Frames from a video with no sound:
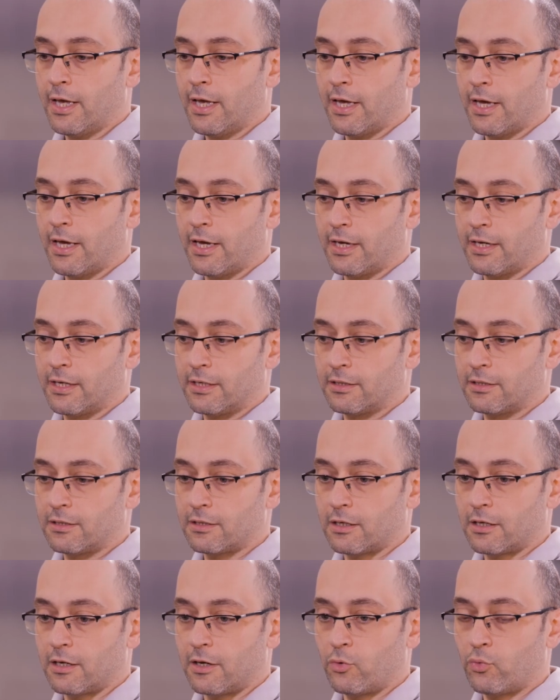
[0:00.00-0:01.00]
And
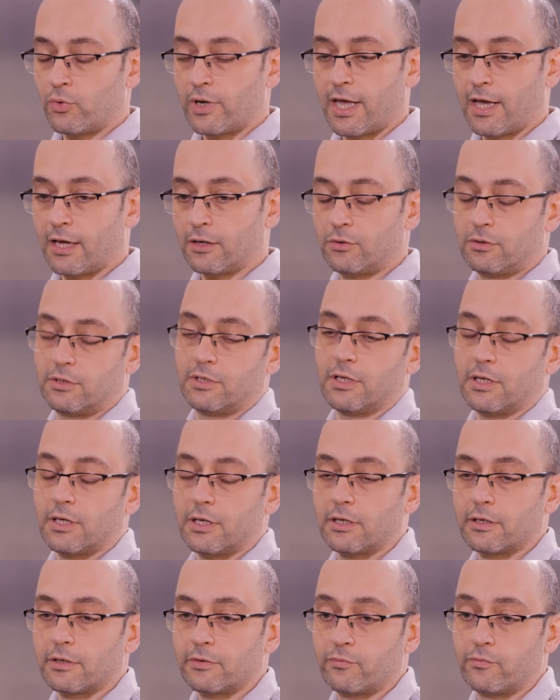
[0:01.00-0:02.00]
we
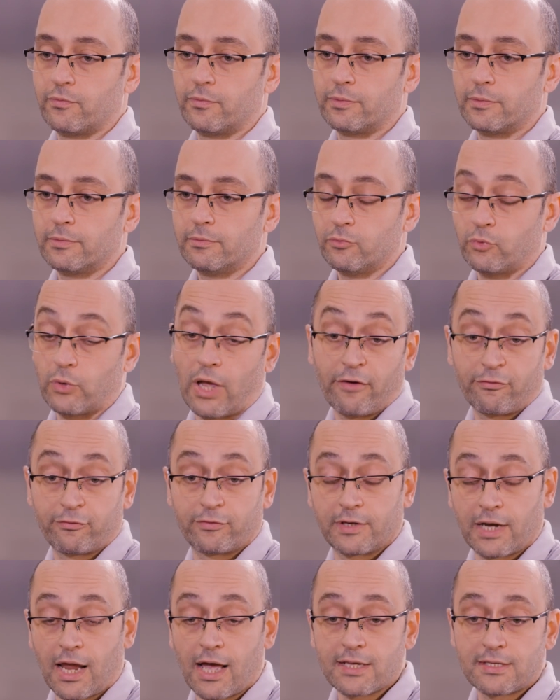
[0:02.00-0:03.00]
have
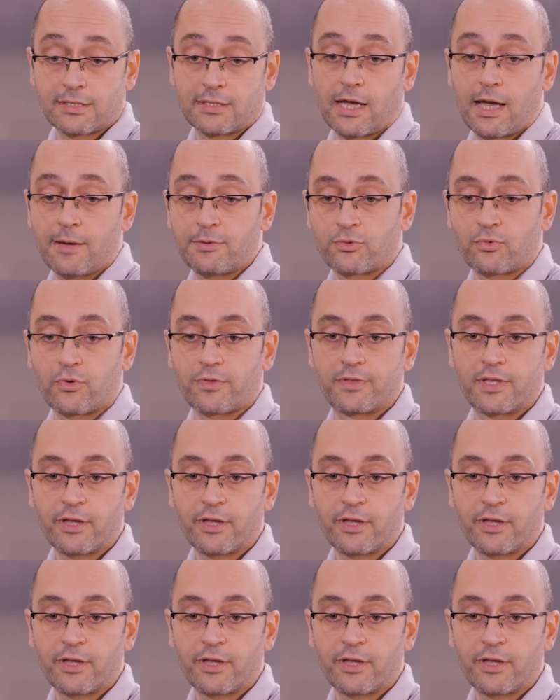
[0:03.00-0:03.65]
glass types with